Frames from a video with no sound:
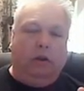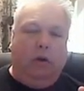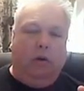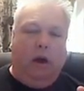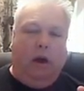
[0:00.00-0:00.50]

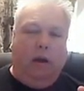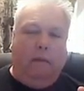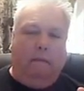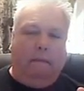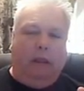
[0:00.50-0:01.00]

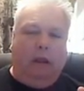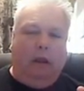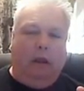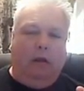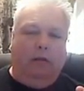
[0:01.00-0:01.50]
So
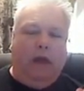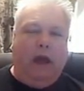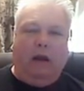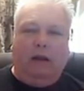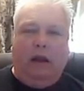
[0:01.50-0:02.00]

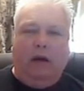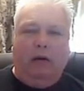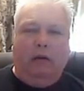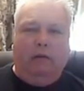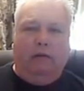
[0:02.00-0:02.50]
that
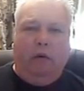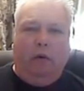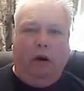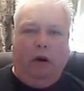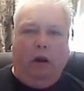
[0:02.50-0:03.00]
allowed
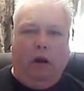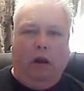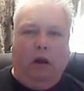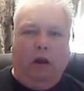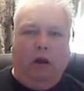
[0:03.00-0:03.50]

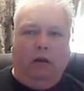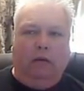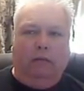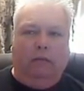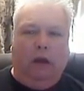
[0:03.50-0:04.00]
for
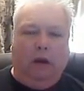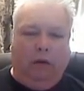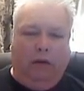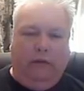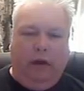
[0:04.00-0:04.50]

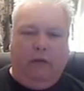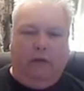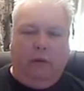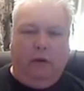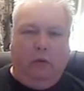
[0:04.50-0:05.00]
not only
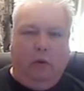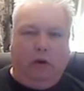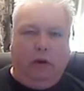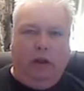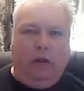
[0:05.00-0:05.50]
for everyone
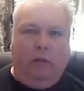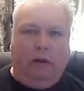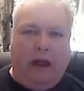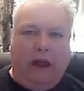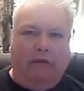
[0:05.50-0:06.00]
to work
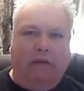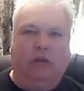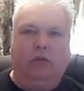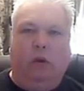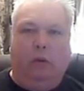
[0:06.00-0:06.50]
together, but to
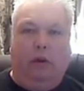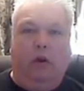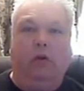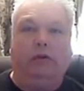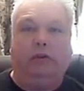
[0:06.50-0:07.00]
have this
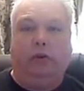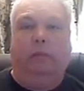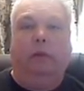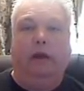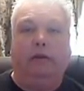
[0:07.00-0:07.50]
what we call
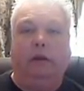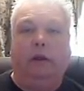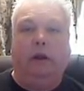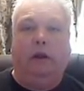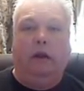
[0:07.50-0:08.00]

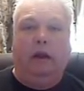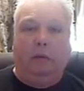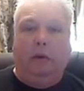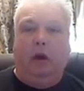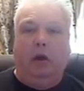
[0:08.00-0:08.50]
surplus.
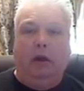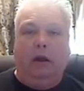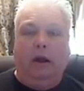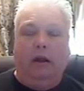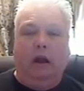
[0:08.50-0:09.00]
That's what we
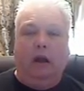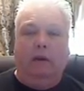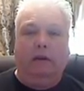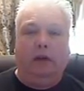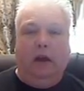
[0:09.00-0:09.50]
call it in
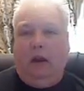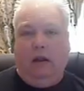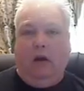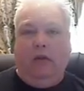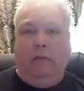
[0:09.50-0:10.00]
economics.
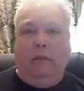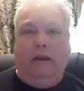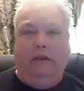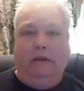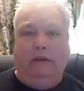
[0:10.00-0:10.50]
And all
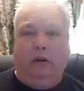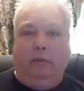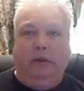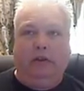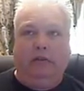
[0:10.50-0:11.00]
that means
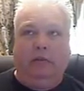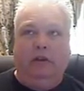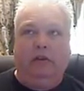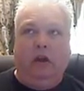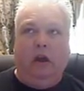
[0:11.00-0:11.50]
is surplus
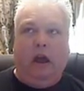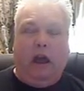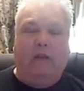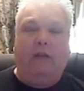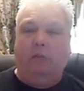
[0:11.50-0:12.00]
just means
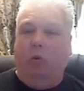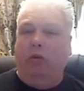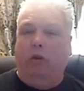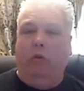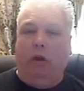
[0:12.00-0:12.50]

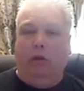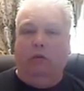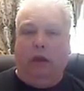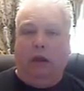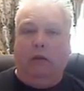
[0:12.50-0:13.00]
having more than
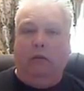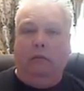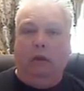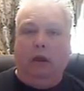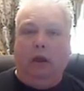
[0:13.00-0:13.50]
what you need.